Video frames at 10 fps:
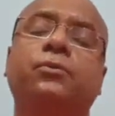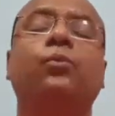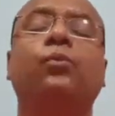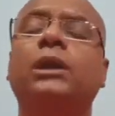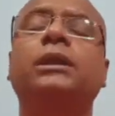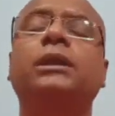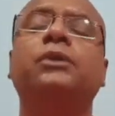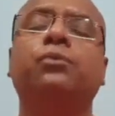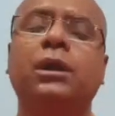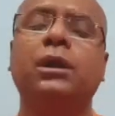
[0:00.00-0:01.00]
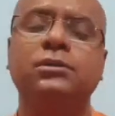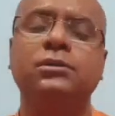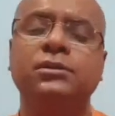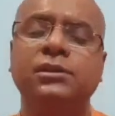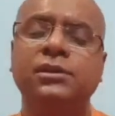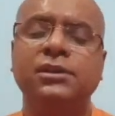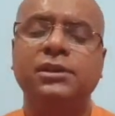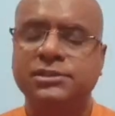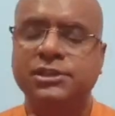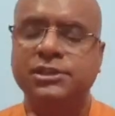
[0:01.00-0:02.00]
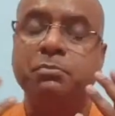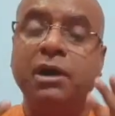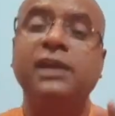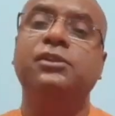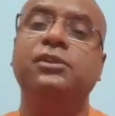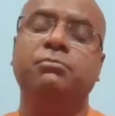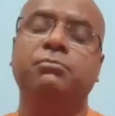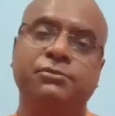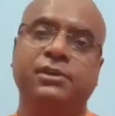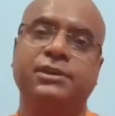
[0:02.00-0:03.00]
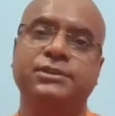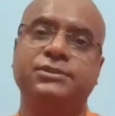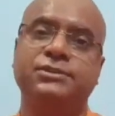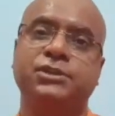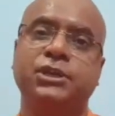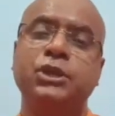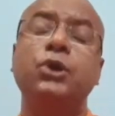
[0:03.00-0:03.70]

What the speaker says: what I want is a smile on my face.